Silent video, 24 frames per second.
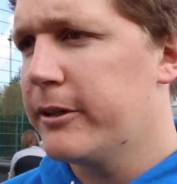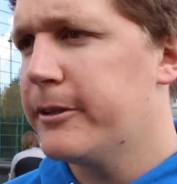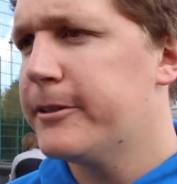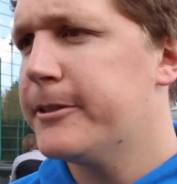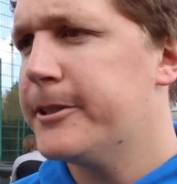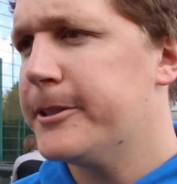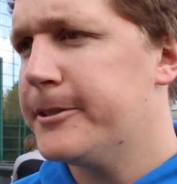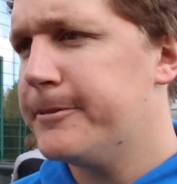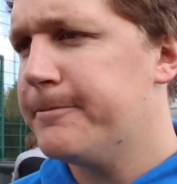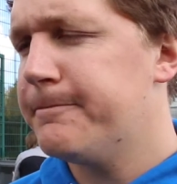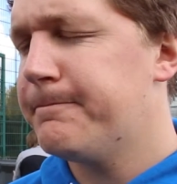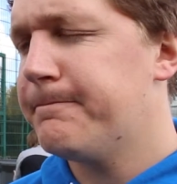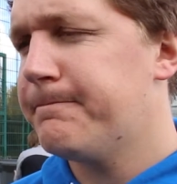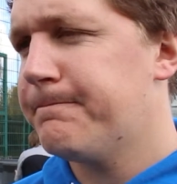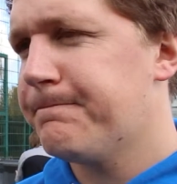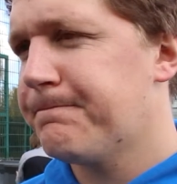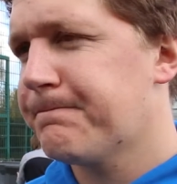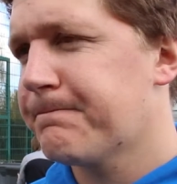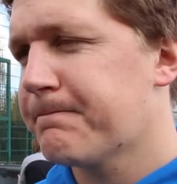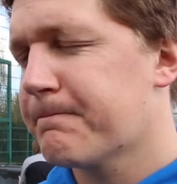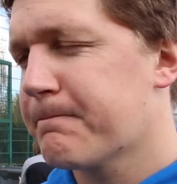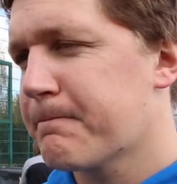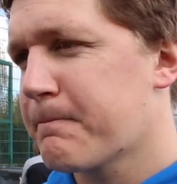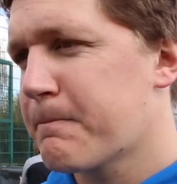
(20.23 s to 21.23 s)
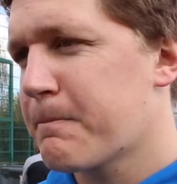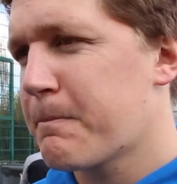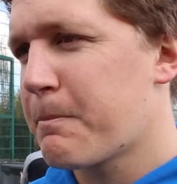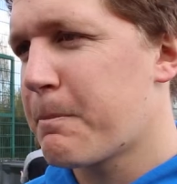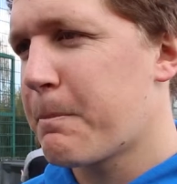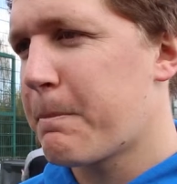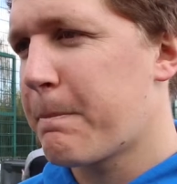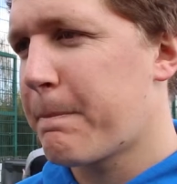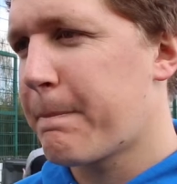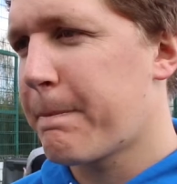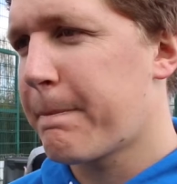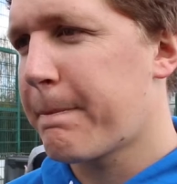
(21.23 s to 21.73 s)
How was the pre-season
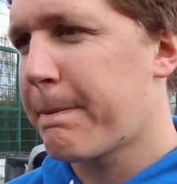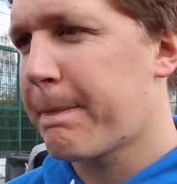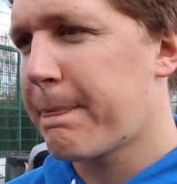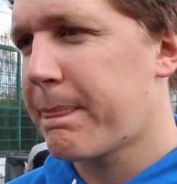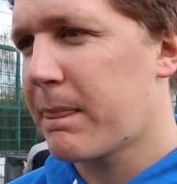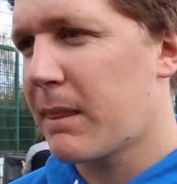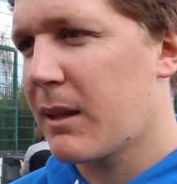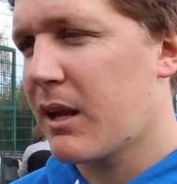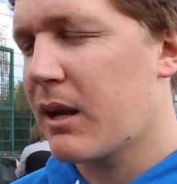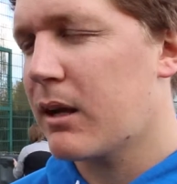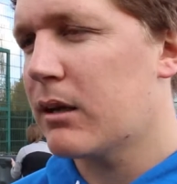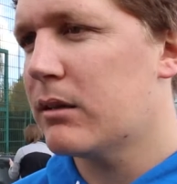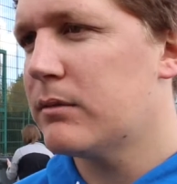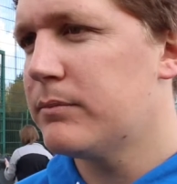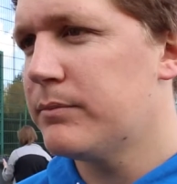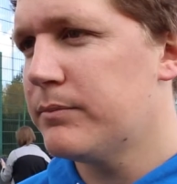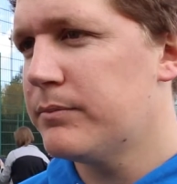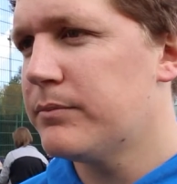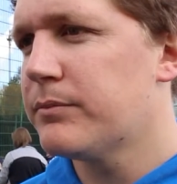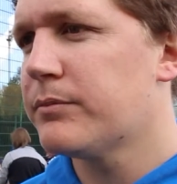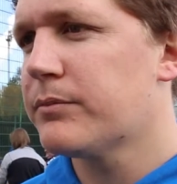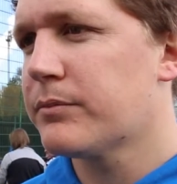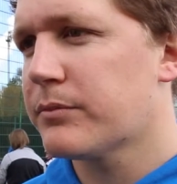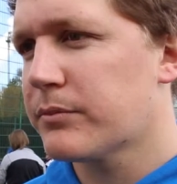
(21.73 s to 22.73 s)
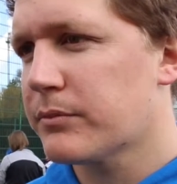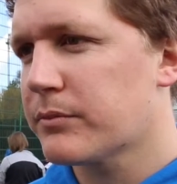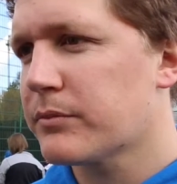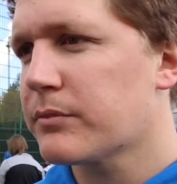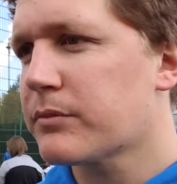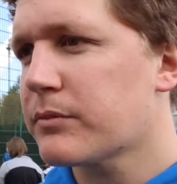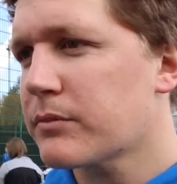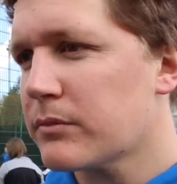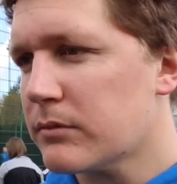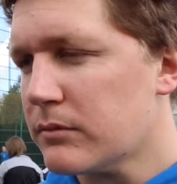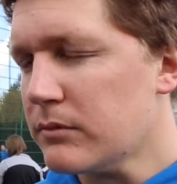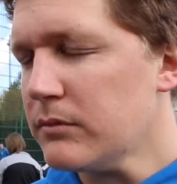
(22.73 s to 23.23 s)
away for you? I know that you scored well in
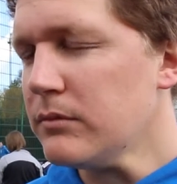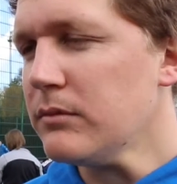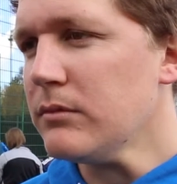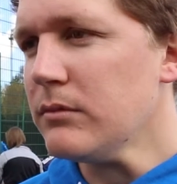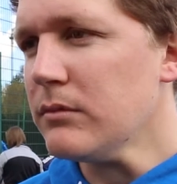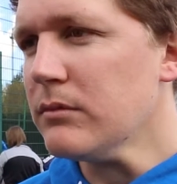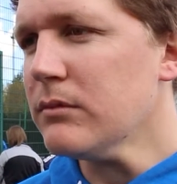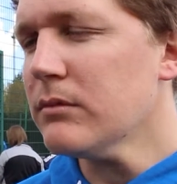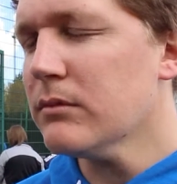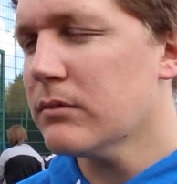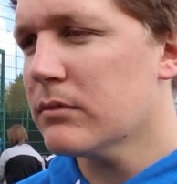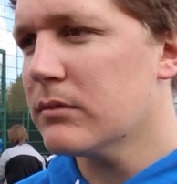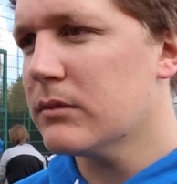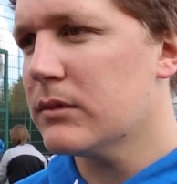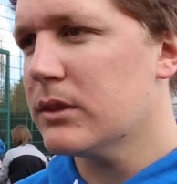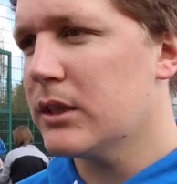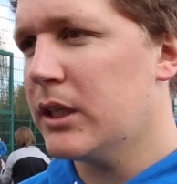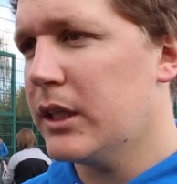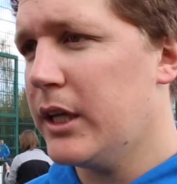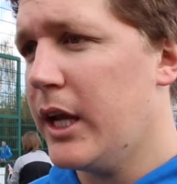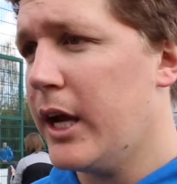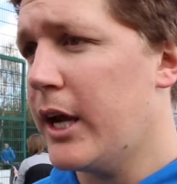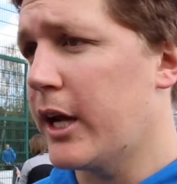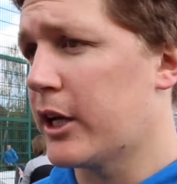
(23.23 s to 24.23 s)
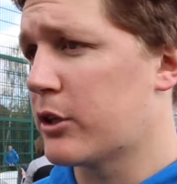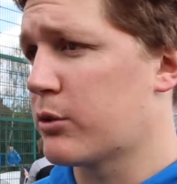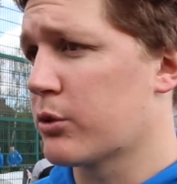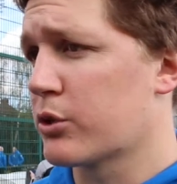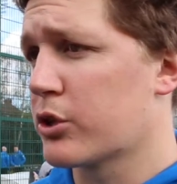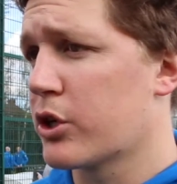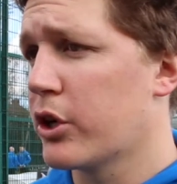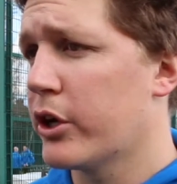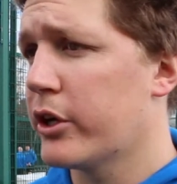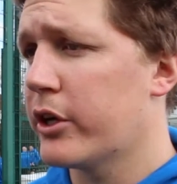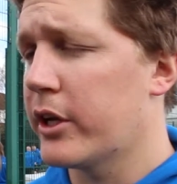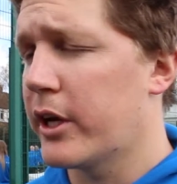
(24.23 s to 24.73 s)
Abu Dhabi. Yeah, it
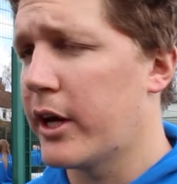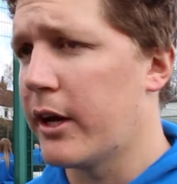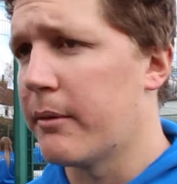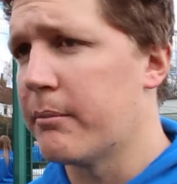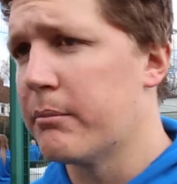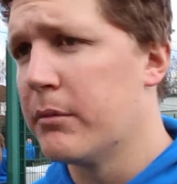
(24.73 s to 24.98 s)
was good.